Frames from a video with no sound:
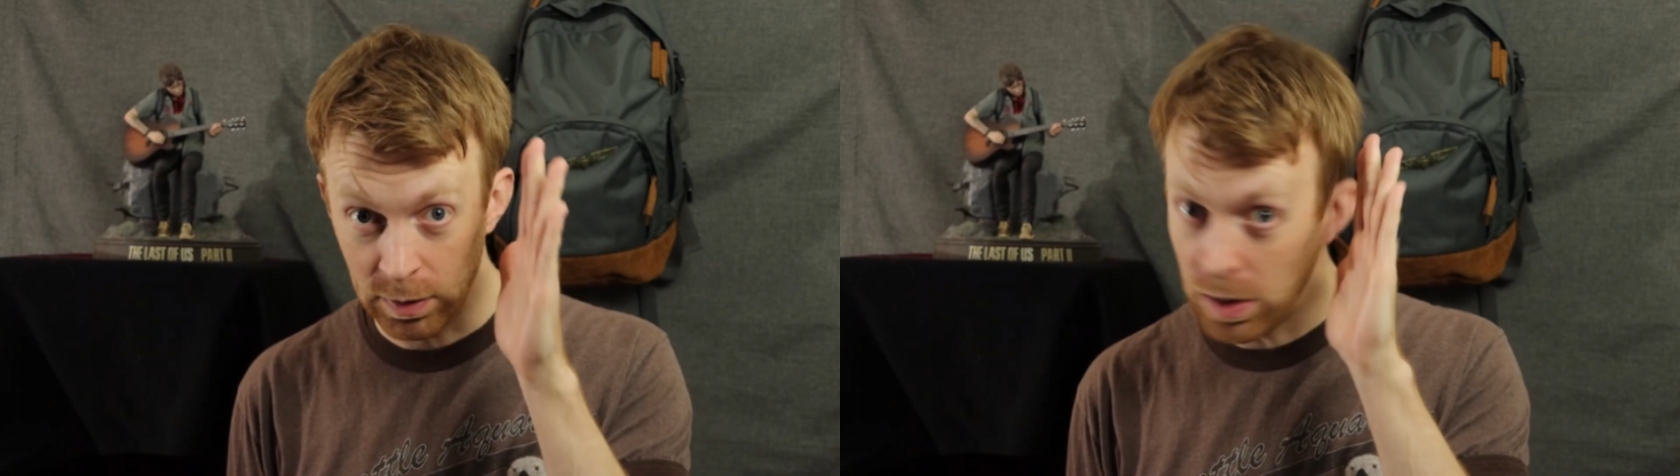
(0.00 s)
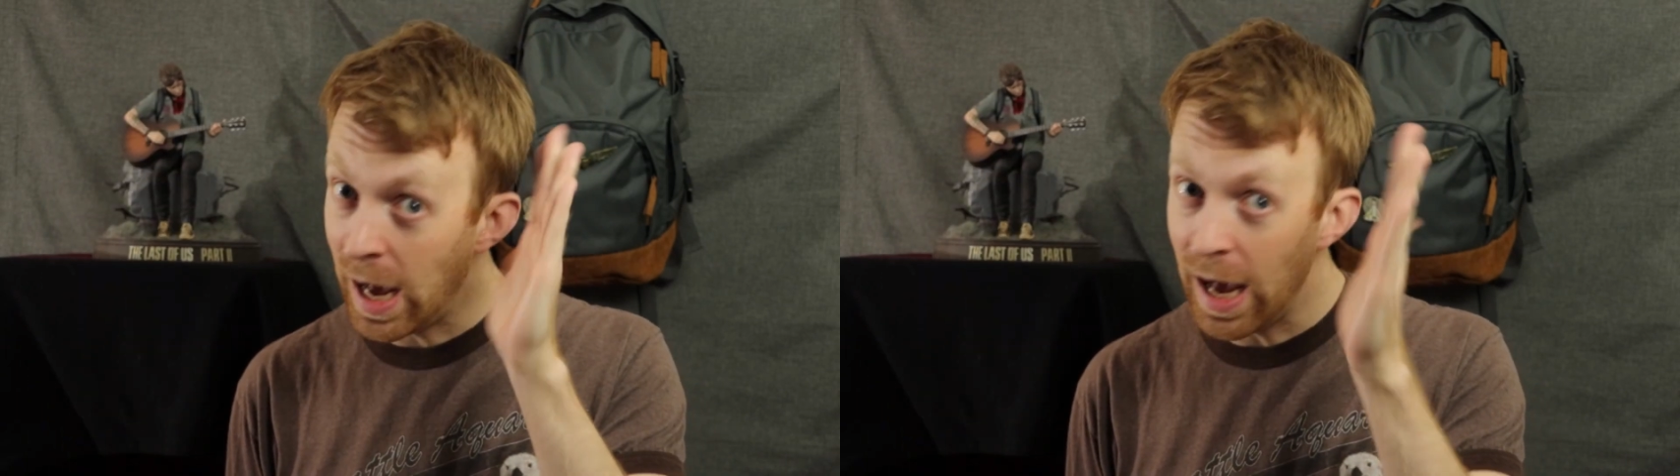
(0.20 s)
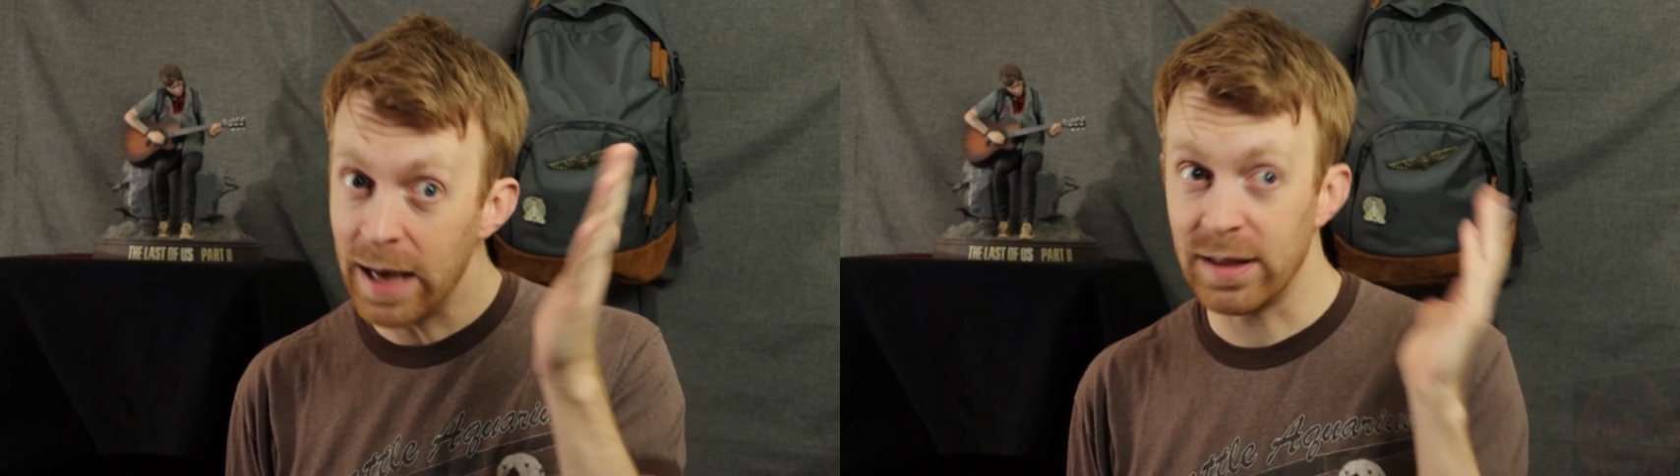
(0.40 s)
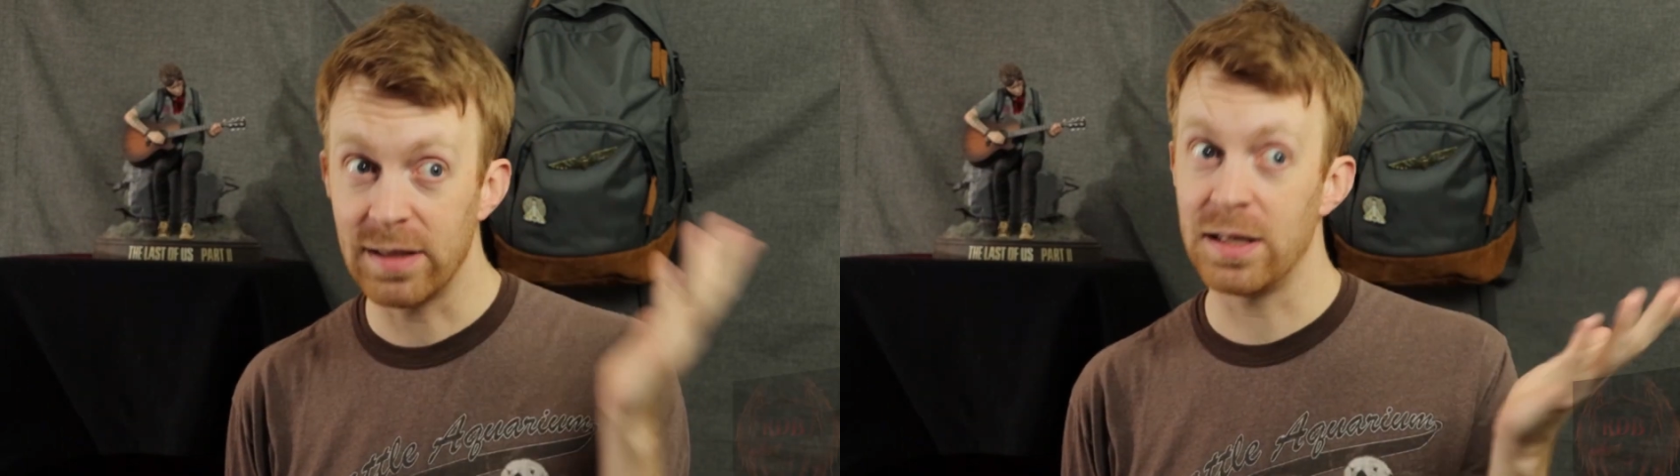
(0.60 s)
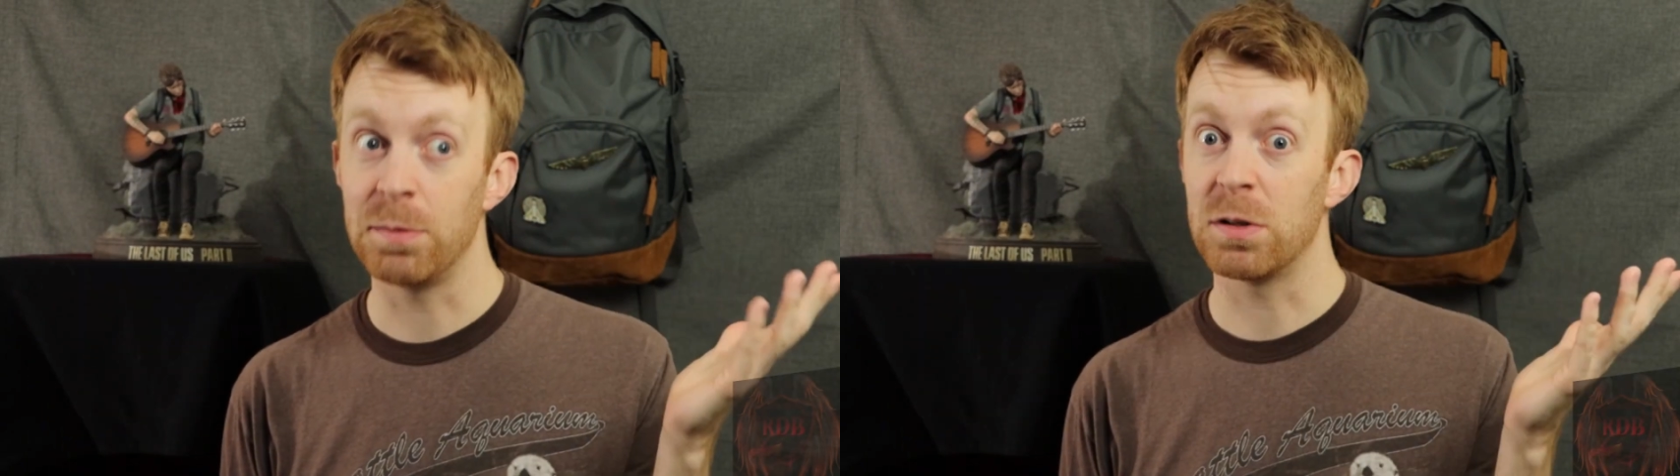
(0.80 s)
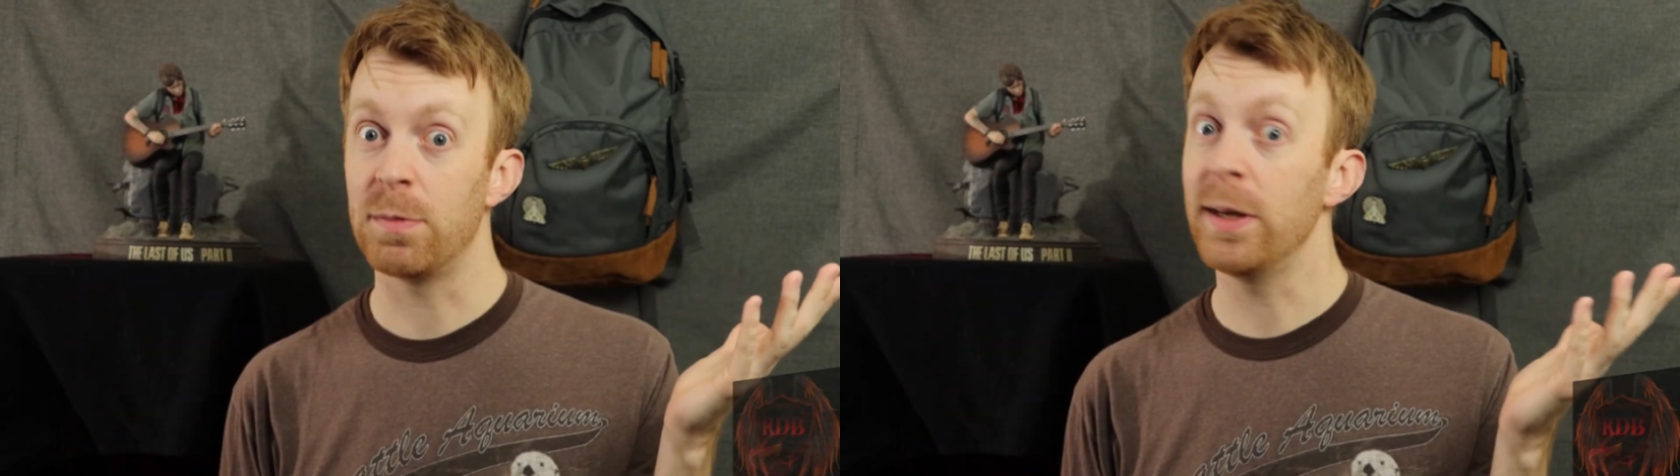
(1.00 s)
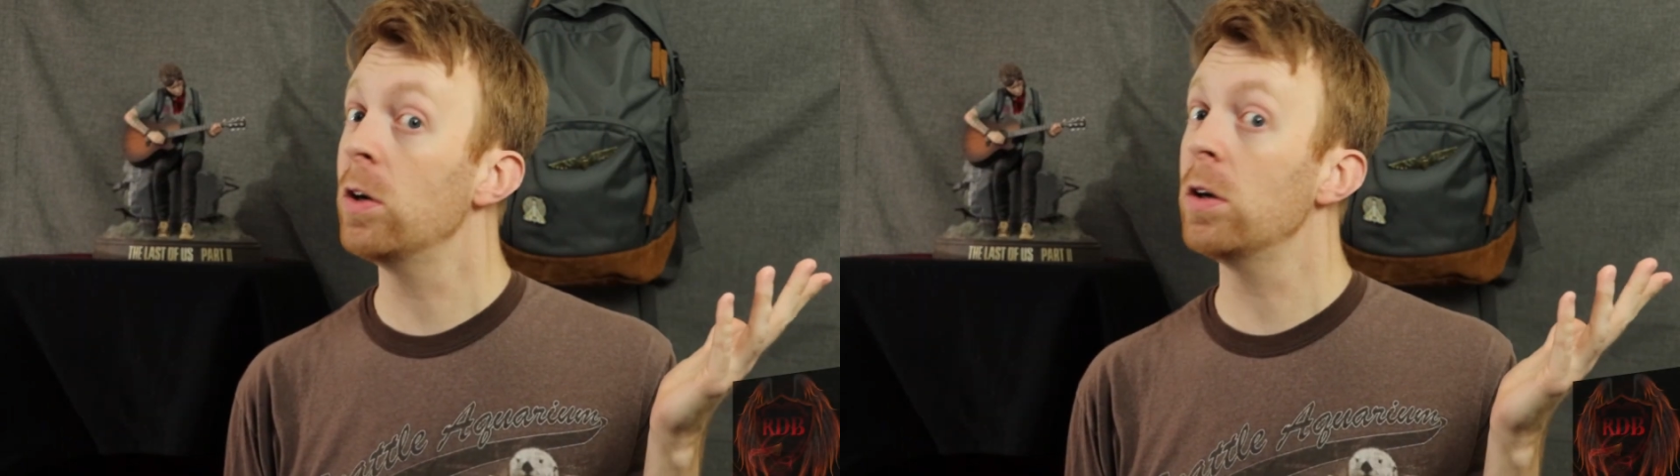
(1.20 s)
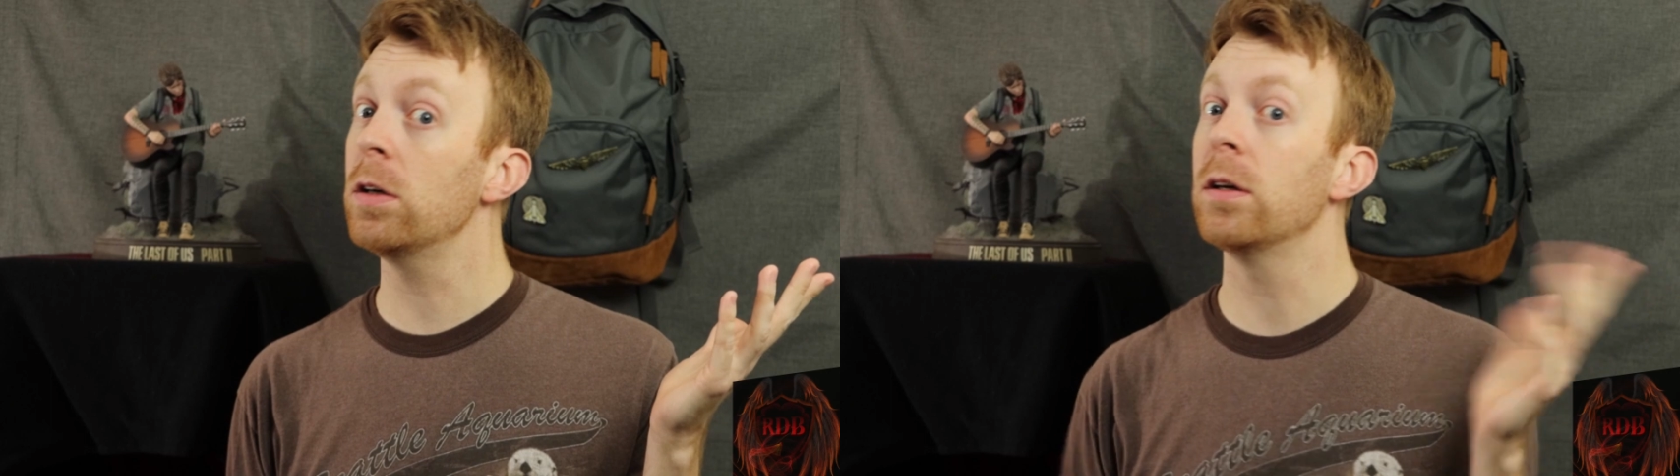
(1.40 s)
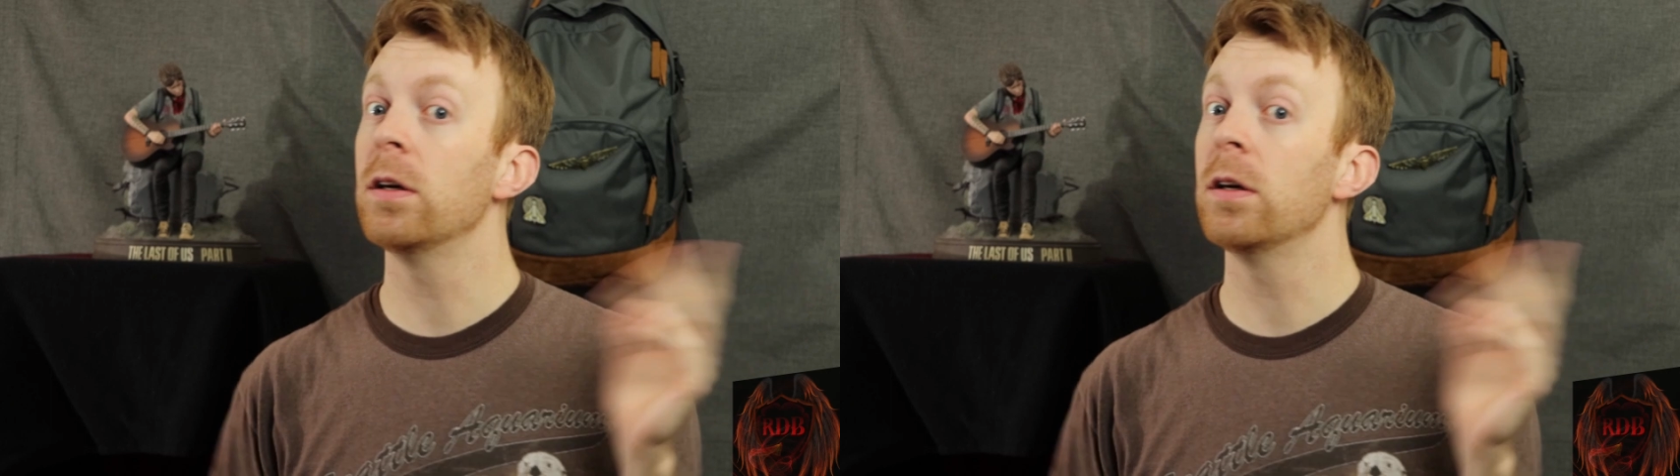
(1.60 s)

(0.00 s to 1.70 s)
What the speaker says: eye that seems to be good.